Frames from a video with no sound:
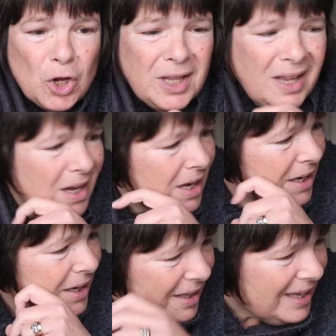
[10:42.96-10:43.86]
on.
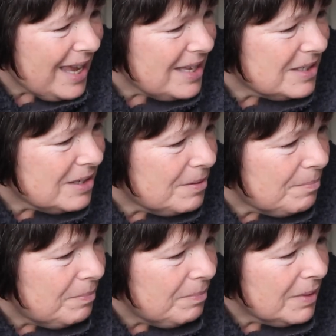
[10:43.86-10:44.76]
Going to get
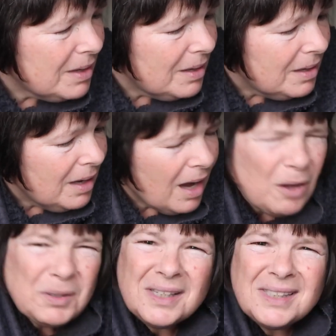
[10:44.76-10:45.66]
some...
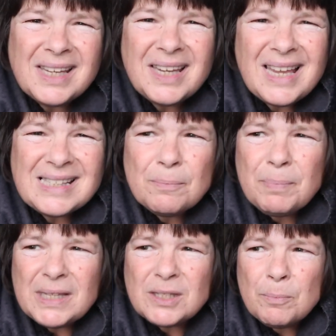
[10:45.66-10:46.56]
I was going to say get some
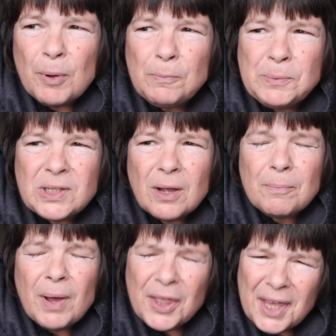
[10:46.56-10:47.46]
bits and bobs
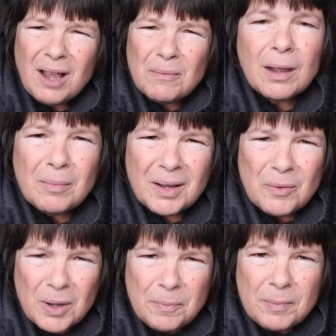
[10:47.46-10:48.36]
done, but I think I'm going
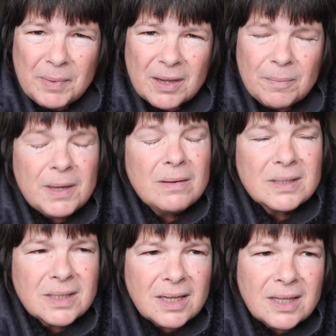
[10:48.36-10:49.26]
to open my computer,
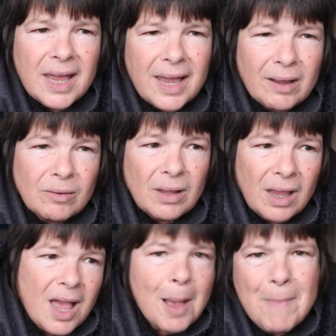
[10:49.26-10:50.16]
sit down,
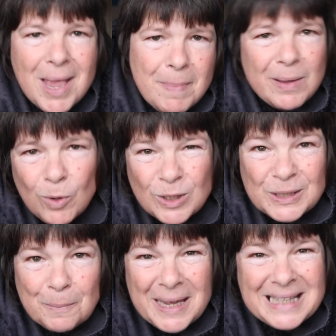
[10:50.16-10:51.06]
maybe
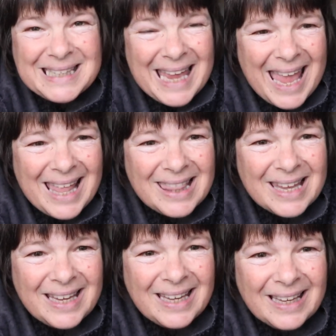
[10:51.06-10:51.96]
watch a bit of
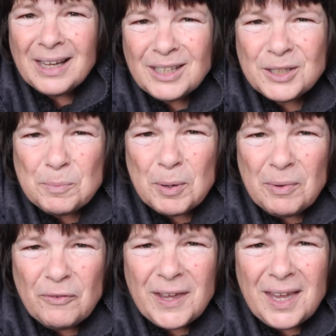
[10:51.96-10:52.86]
telly. And just put
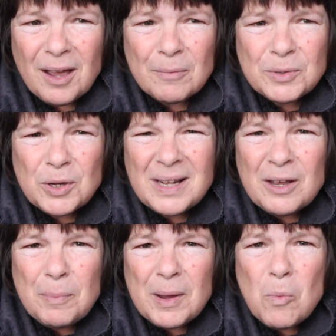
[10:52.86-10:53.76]
my feet up, do a
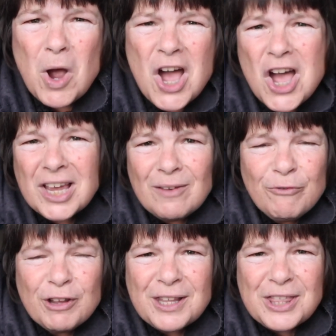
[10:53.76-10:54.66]
little bit of work in
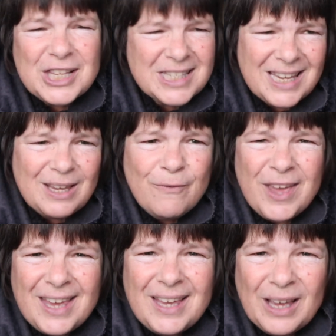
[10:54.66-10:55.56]
front of the
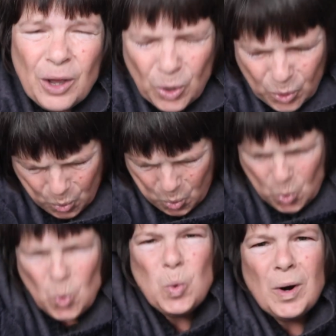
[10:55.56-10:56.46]
TV.
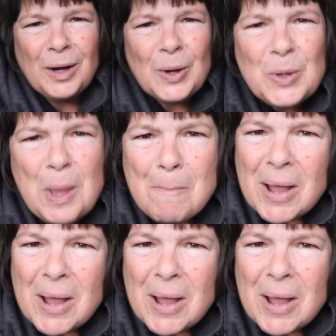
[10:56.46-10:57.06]
Ooh, on a